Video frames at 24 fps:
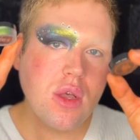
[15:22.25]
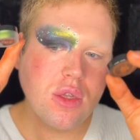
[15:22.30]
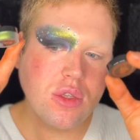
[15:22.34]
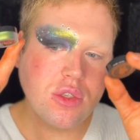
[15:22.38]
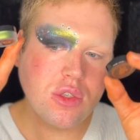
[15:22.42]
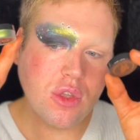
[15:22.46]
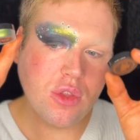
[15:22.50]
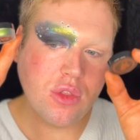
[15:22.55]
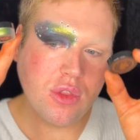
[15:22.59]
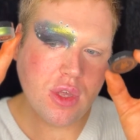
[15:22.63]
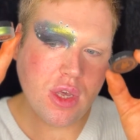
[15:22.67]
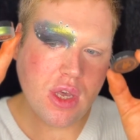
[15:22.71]

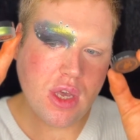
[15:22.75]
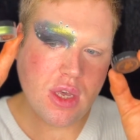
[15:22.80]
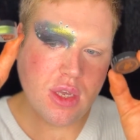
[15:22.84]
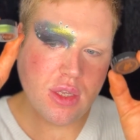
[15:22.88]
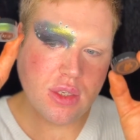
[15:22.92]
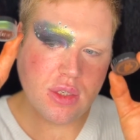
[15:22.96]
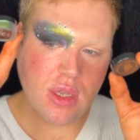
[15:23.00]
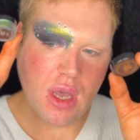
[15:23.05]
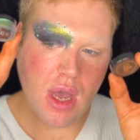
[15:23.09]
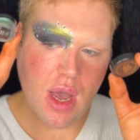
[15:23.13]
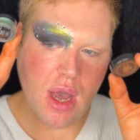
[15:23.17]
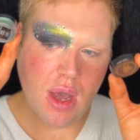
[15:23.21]
So
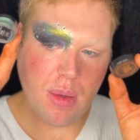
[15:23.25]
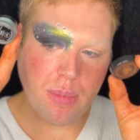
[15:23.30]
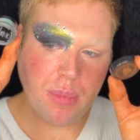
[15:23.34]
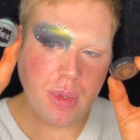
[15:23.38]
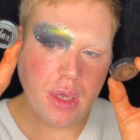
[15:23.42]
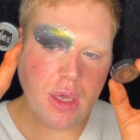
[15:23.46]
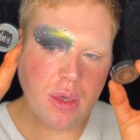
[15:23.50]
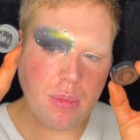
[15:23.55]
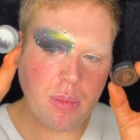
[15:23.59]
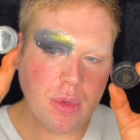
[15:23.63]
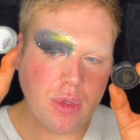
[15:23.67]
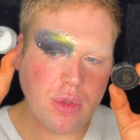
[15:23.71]
these are
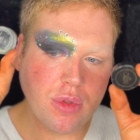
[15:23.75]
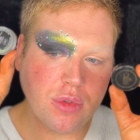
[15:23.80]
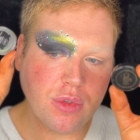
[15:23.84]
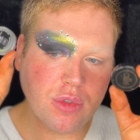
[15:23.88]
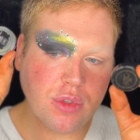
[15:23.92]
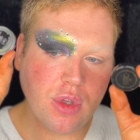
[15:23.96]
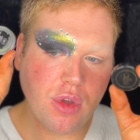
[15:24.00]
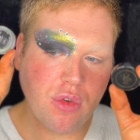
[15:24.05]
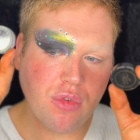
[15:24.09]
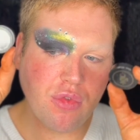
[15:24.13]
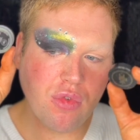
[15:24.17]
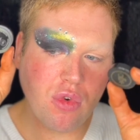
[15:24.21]

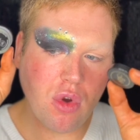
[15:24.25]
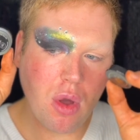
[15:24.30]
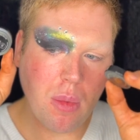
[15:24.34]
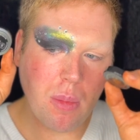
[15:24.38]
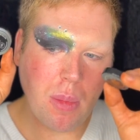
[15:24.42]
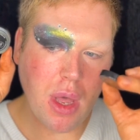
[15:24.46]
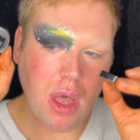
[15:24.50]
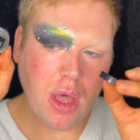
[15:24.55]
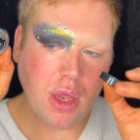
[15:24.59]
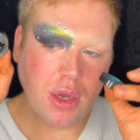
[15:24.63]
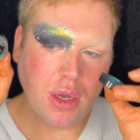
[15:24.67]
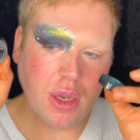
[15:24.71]
pigments
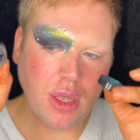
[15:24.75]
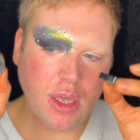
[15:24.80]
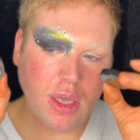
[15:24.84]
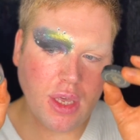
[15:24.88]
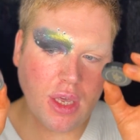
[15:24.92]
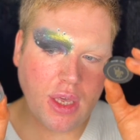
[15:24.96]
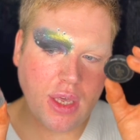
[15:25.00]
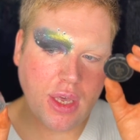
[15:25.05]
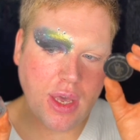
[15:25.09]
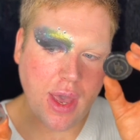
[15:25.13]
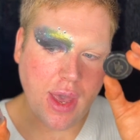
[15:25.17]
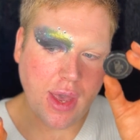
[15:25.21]
from
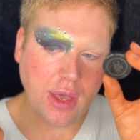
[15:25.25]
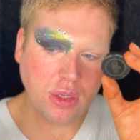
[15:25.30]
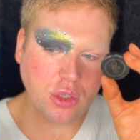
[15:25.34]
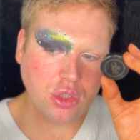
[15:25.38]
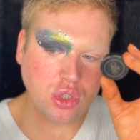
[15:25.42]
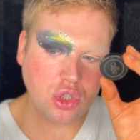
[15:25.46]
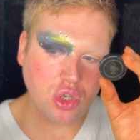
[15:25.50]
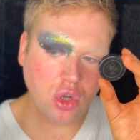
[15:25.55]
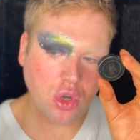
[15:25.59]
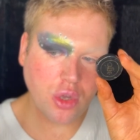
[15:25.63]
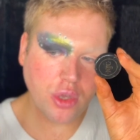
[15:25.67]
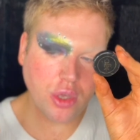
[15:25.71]
Nikkia
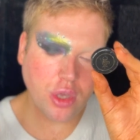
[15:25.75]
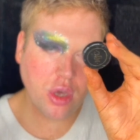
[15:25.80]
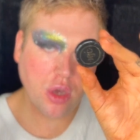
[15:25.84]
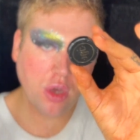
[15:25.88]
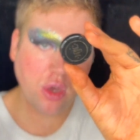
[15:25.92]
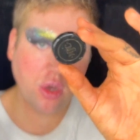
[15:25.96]
Joy